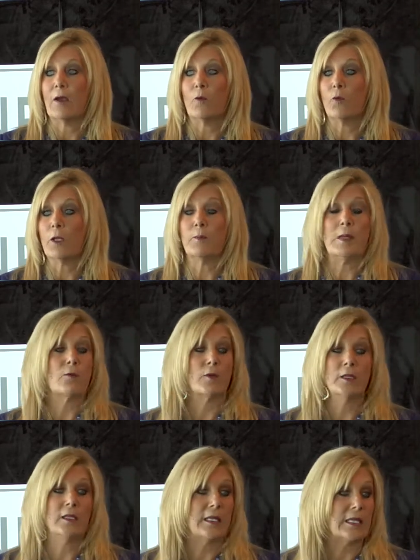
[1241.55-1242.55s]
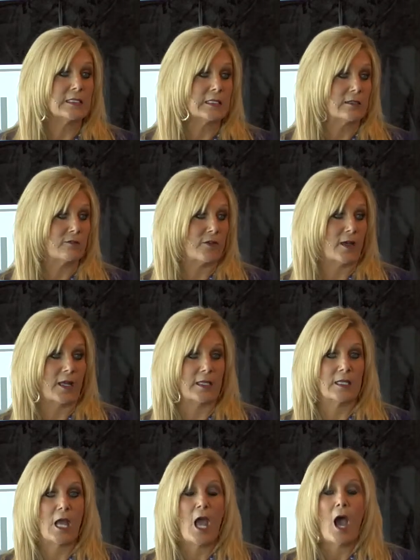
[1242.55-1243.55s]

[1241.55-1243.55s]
would be really easy to find.